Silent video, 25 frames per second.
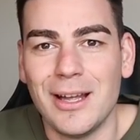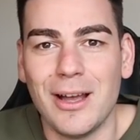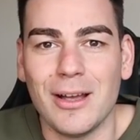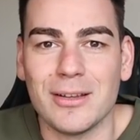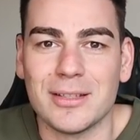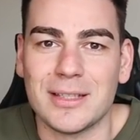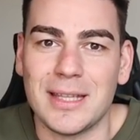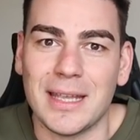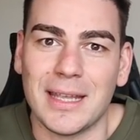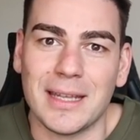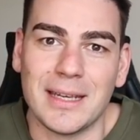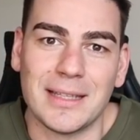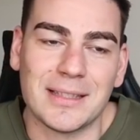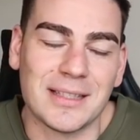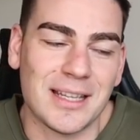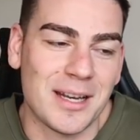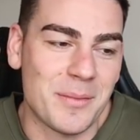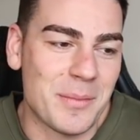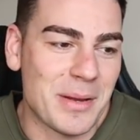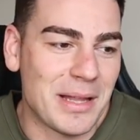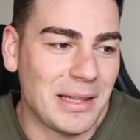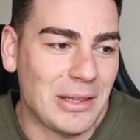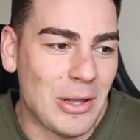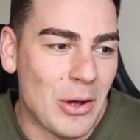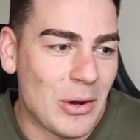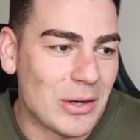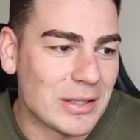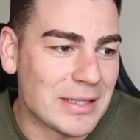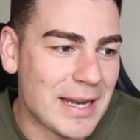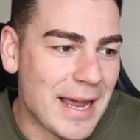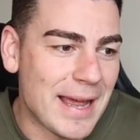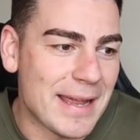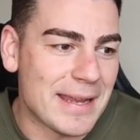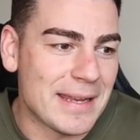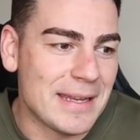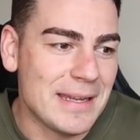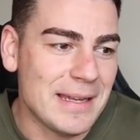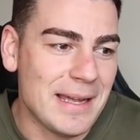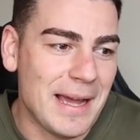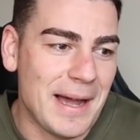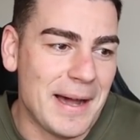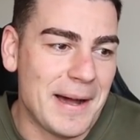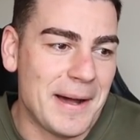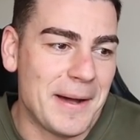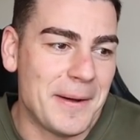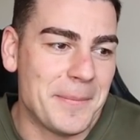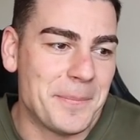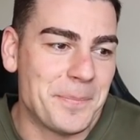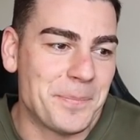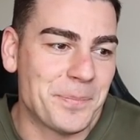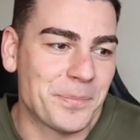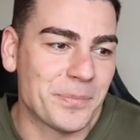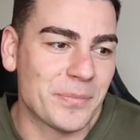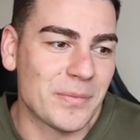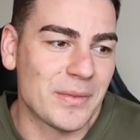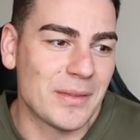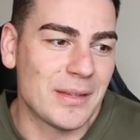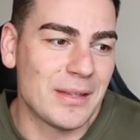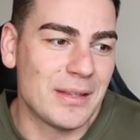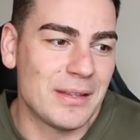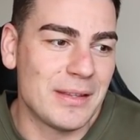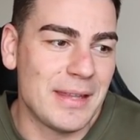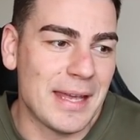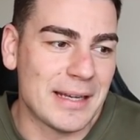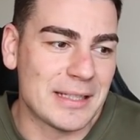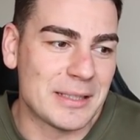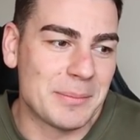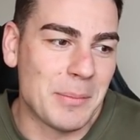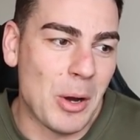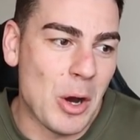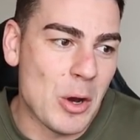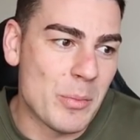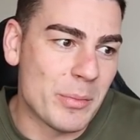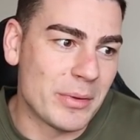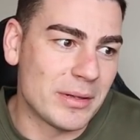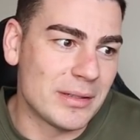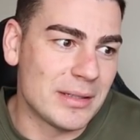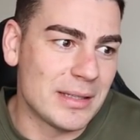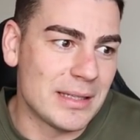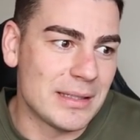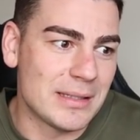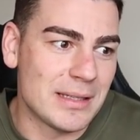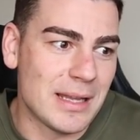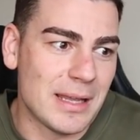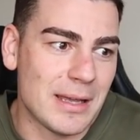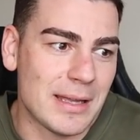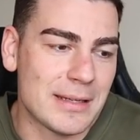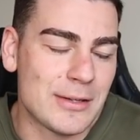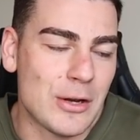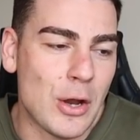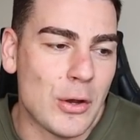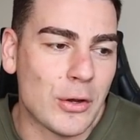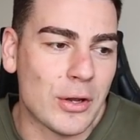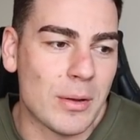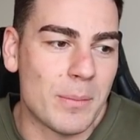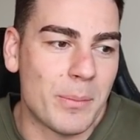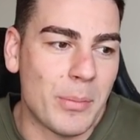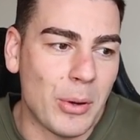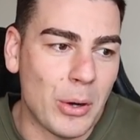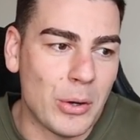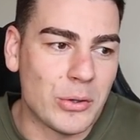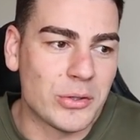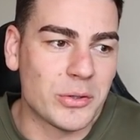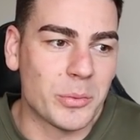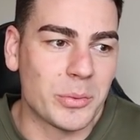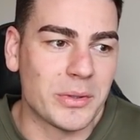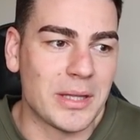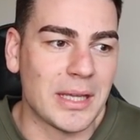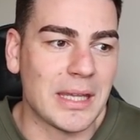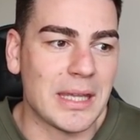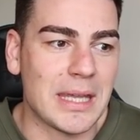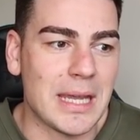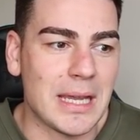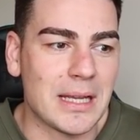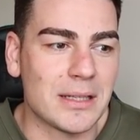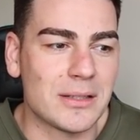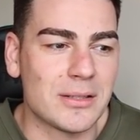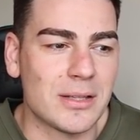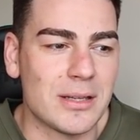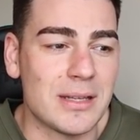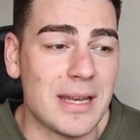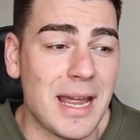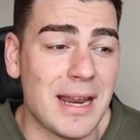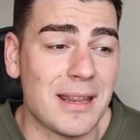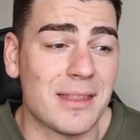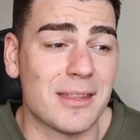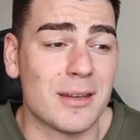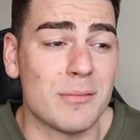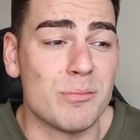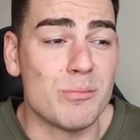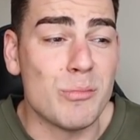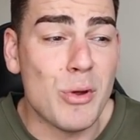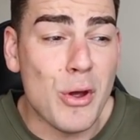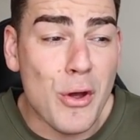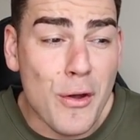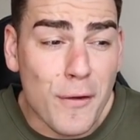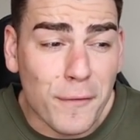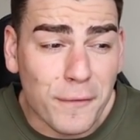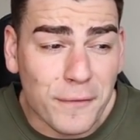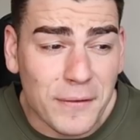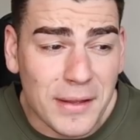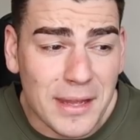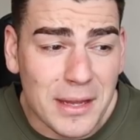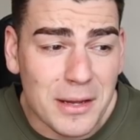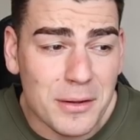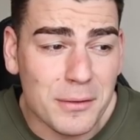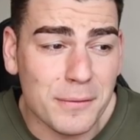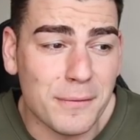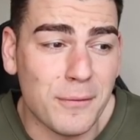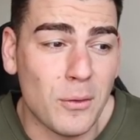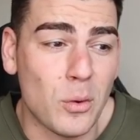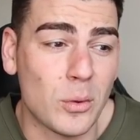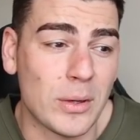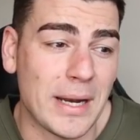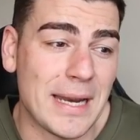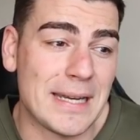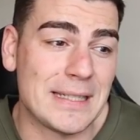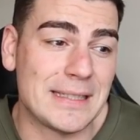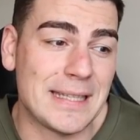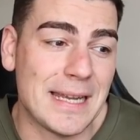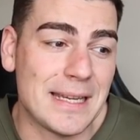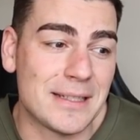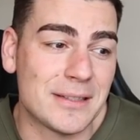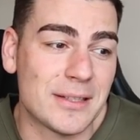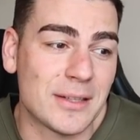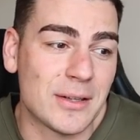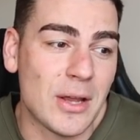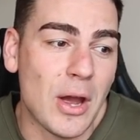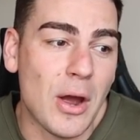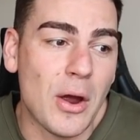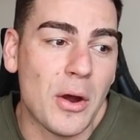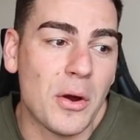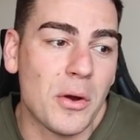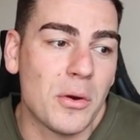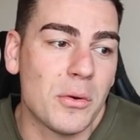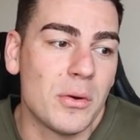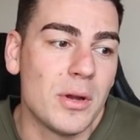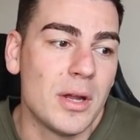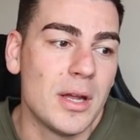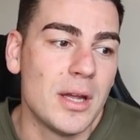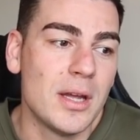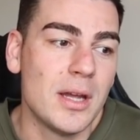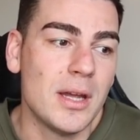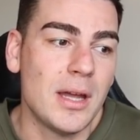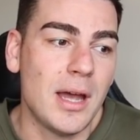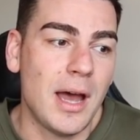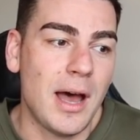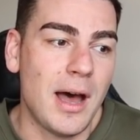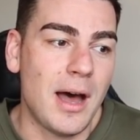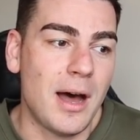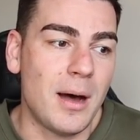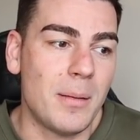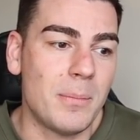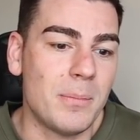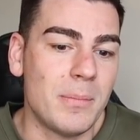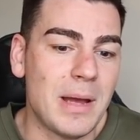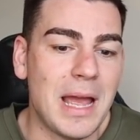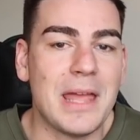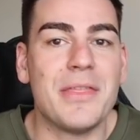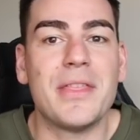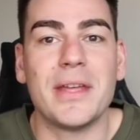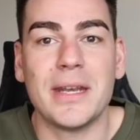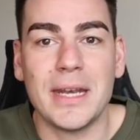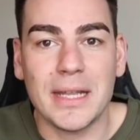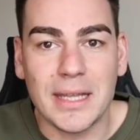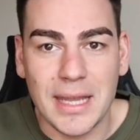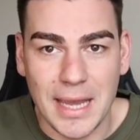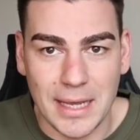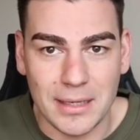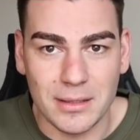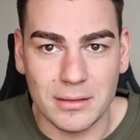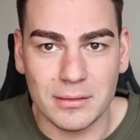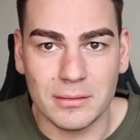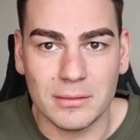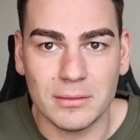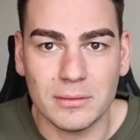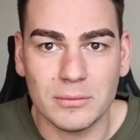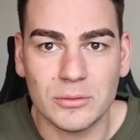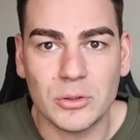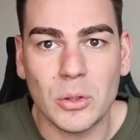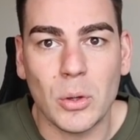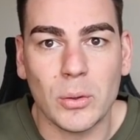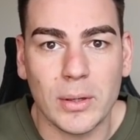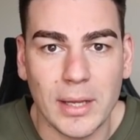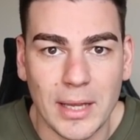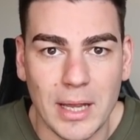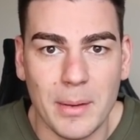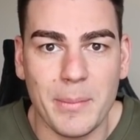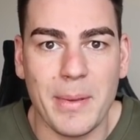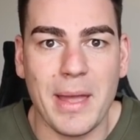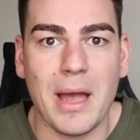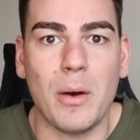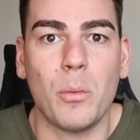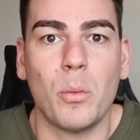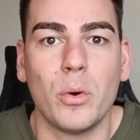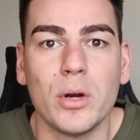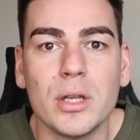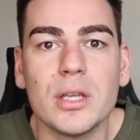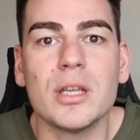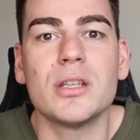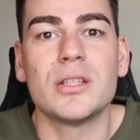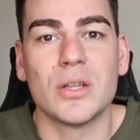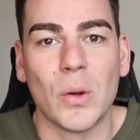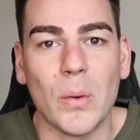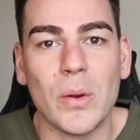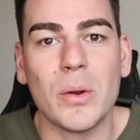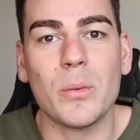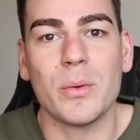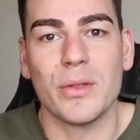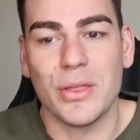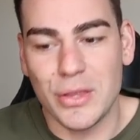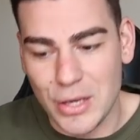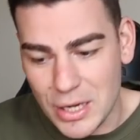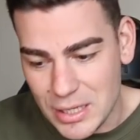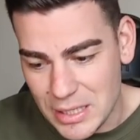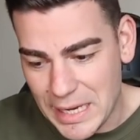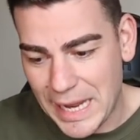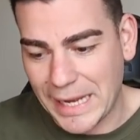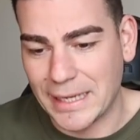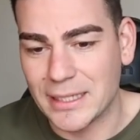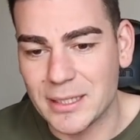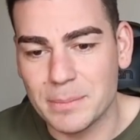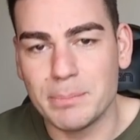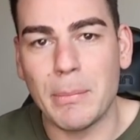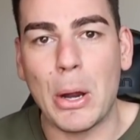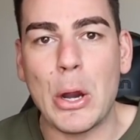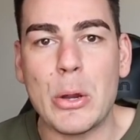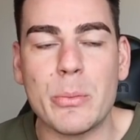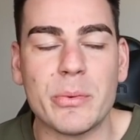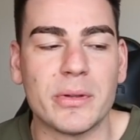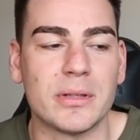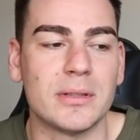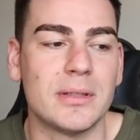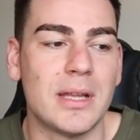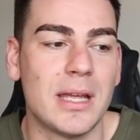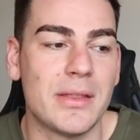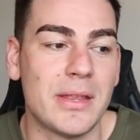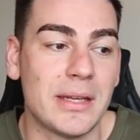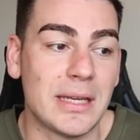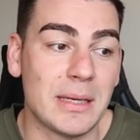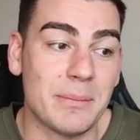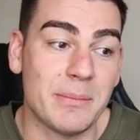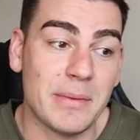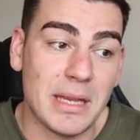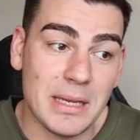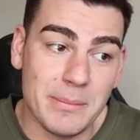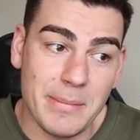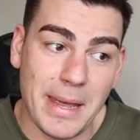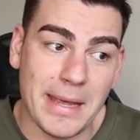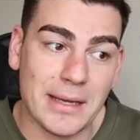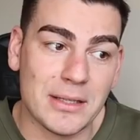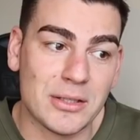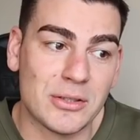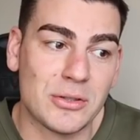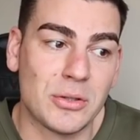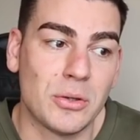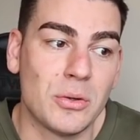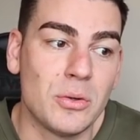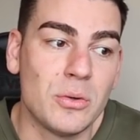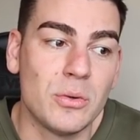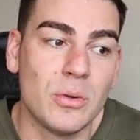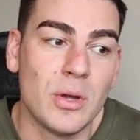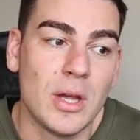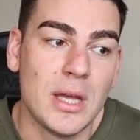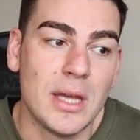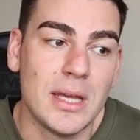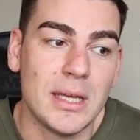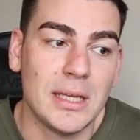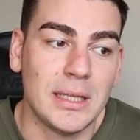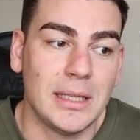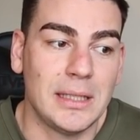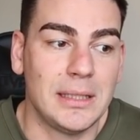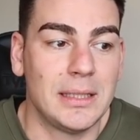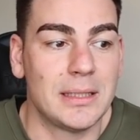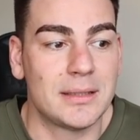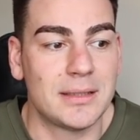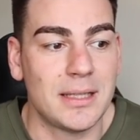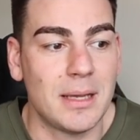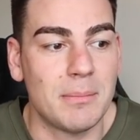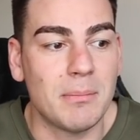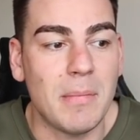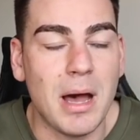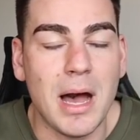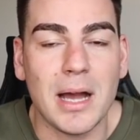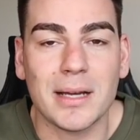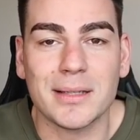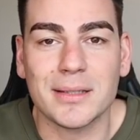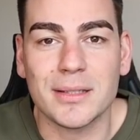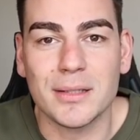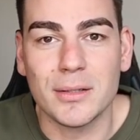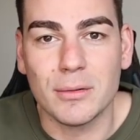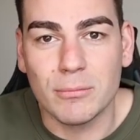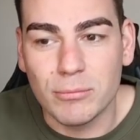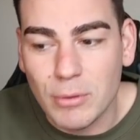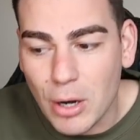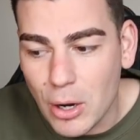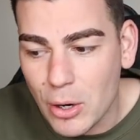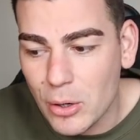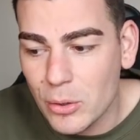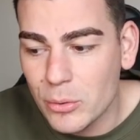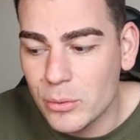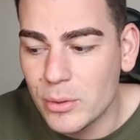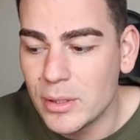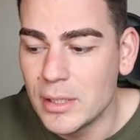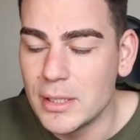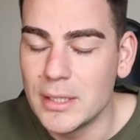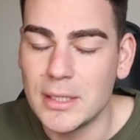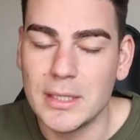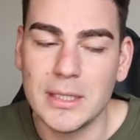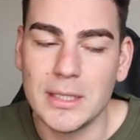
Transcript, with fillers: I was thinking it's going to be a long day. Um, Next moment, he had no composure with the kick to Nathan Murphy, fourteen ten to go. Um, and then again, talking about what are you doing with your next moment? And then he, he makes two intercept marks in a row.